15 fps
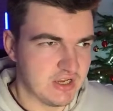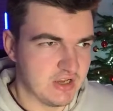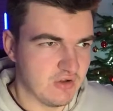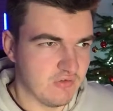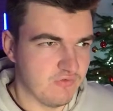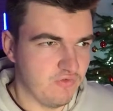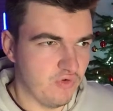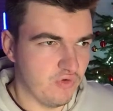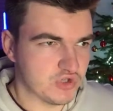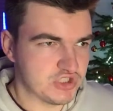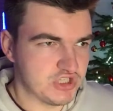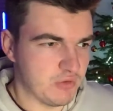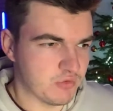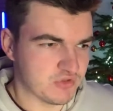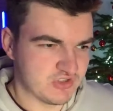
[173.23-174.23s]

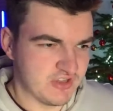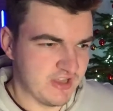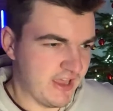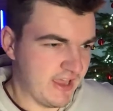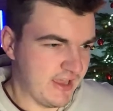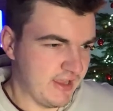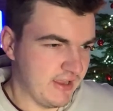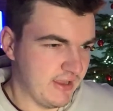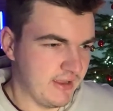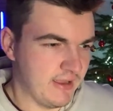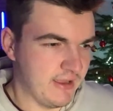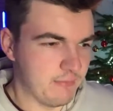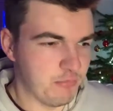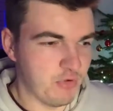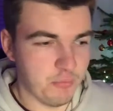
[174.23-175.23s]
Unfortunately, I wasn't there,
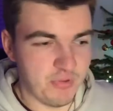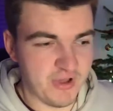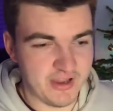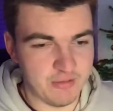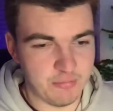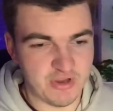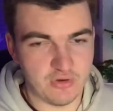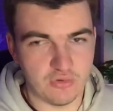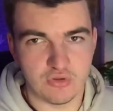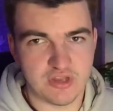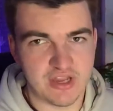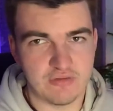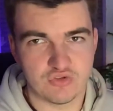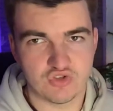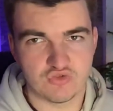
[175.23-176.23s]
but by all
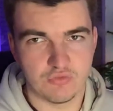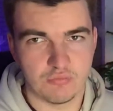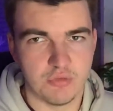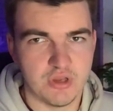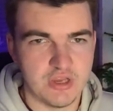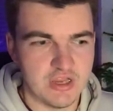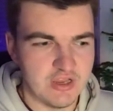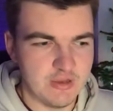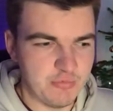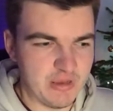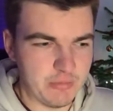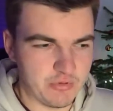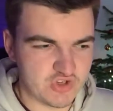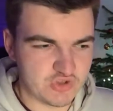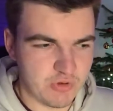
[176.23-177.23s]
accounts from
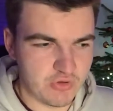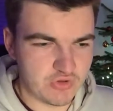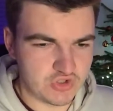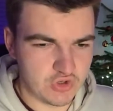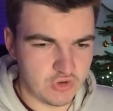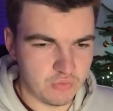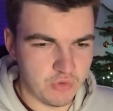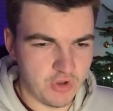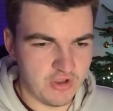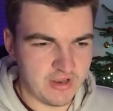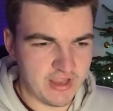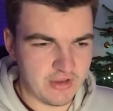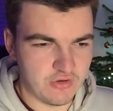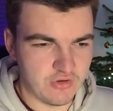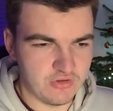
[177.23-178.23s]
people I spoke to who were
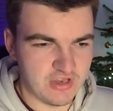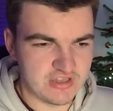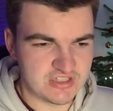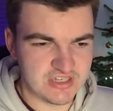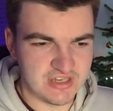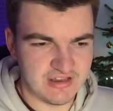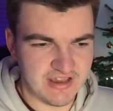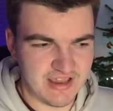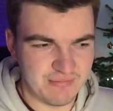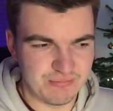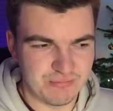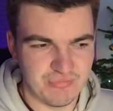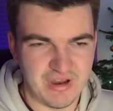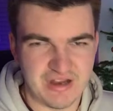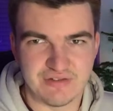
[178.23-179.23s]
there and who did see the game,
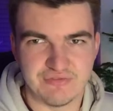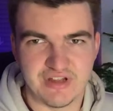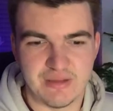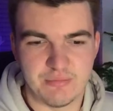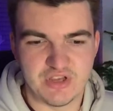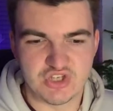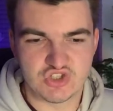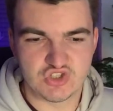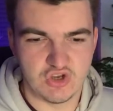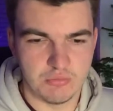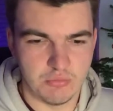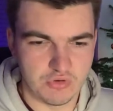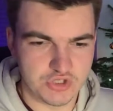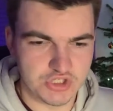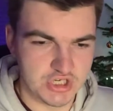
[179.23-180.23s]
I didn't really miss too
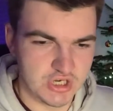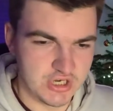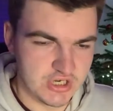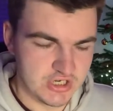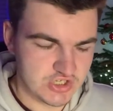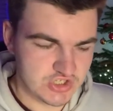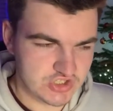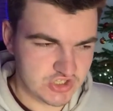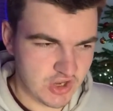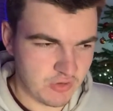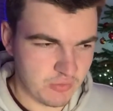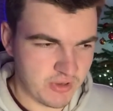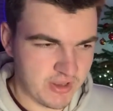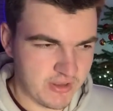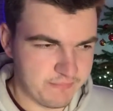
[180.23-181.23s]
much. So,
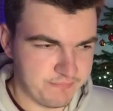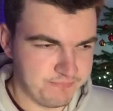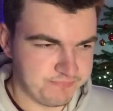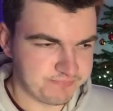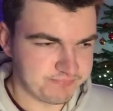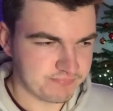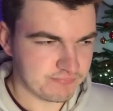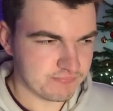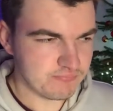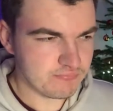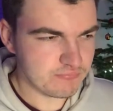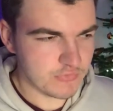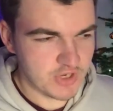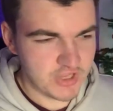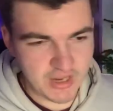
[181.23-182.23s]

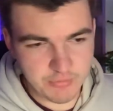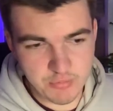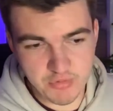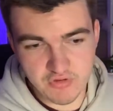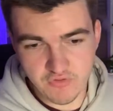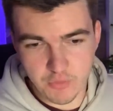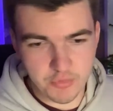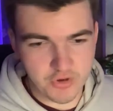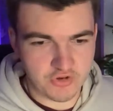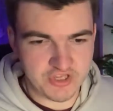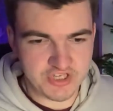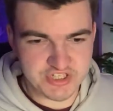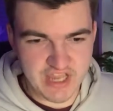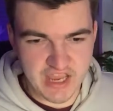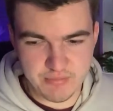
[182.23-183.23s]
we move on. We've got
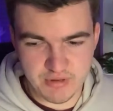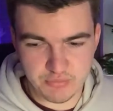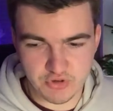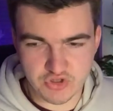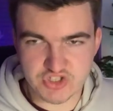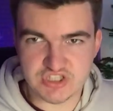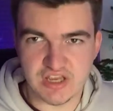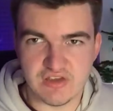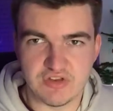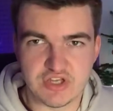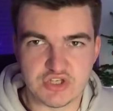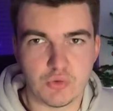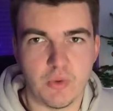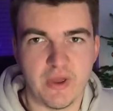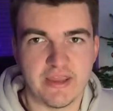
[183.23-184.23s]
this game, then we've got
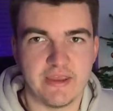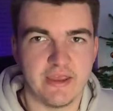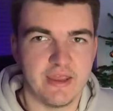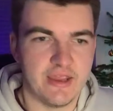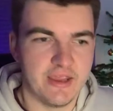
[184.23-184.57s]
Stevenage away